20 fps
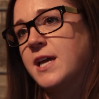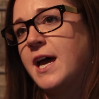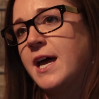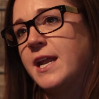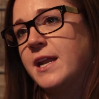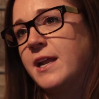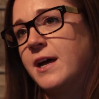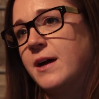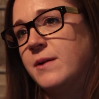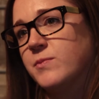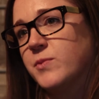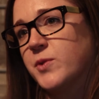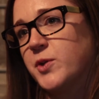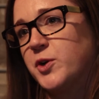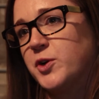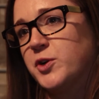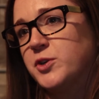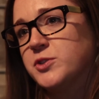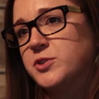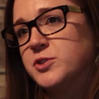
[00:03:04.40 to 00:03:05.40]
and
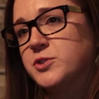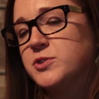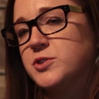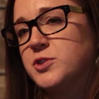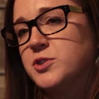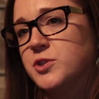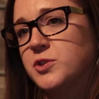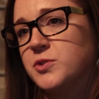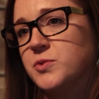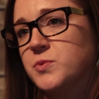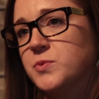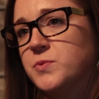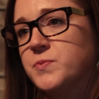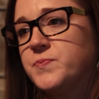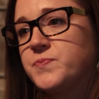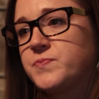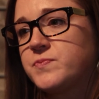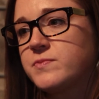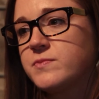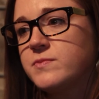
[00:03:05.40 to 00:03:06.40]
learned to
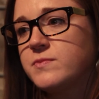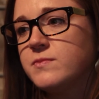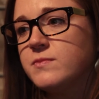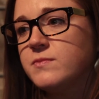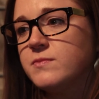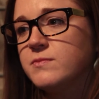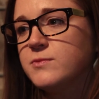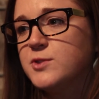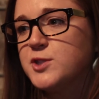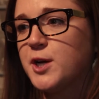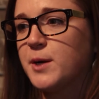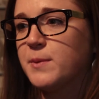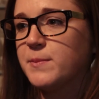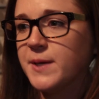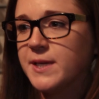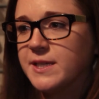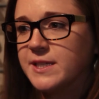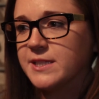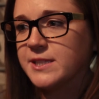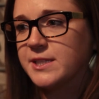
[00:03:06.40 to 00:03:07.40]
start
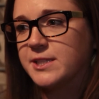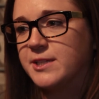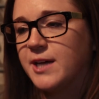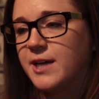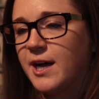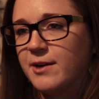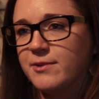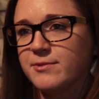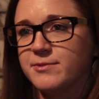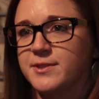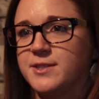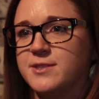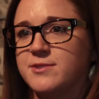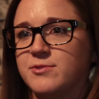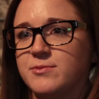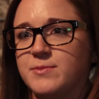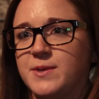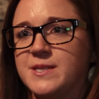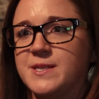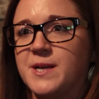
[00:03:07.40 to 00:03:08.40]
making little outfits
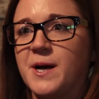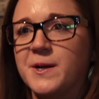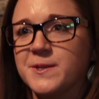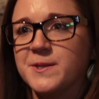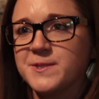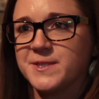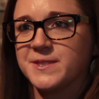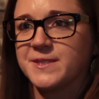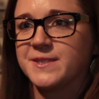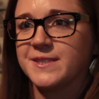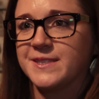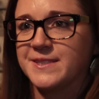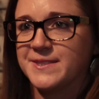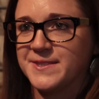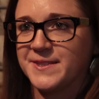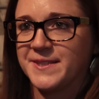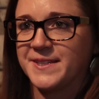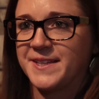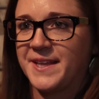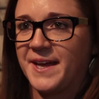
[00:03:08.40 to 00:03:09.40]
for my dolls and things
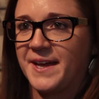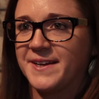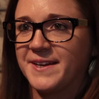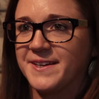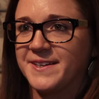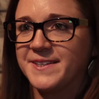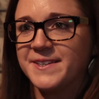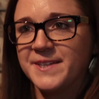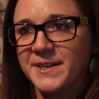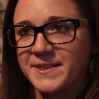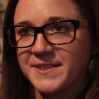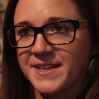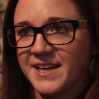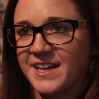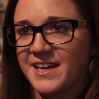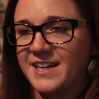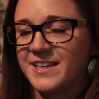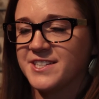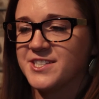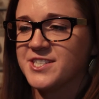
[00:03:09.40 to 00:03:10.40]
like that at a young
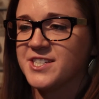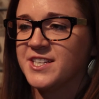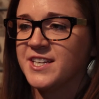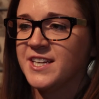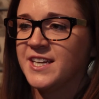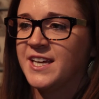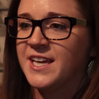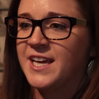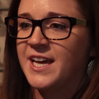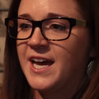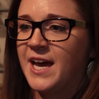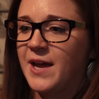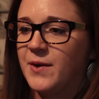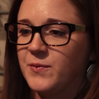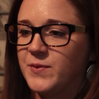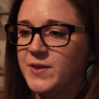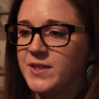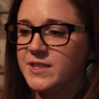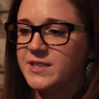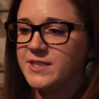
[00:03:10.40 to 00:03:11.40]
age. And
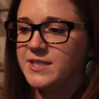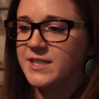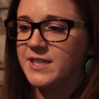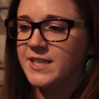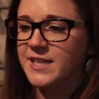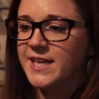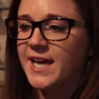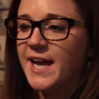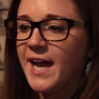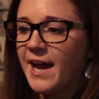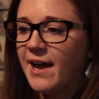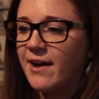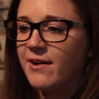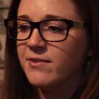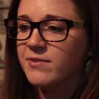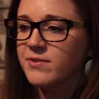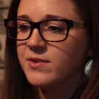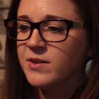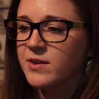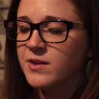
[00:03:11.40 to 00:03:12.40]
we didn't
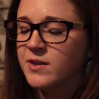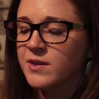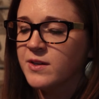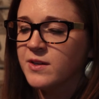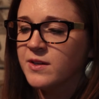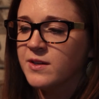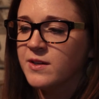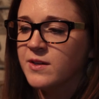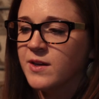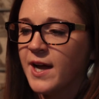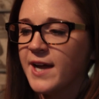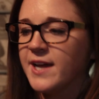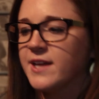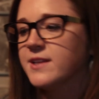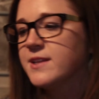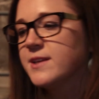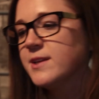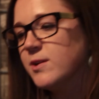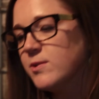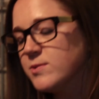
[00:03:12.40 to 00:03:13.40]
have, I
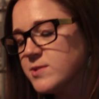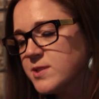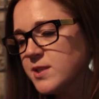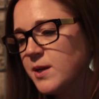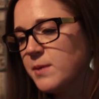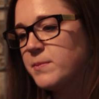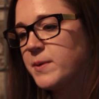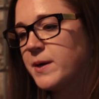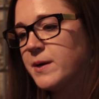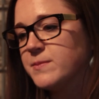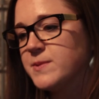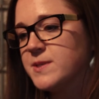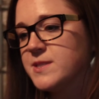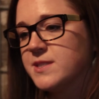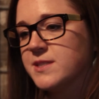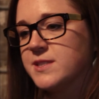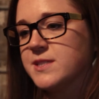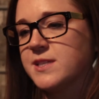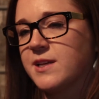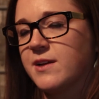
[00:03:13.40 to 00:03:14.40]
had, some Barbies
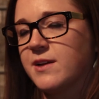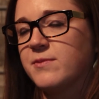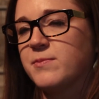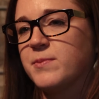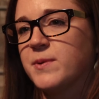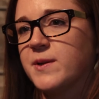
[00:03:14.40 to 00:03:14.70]
and stuff, but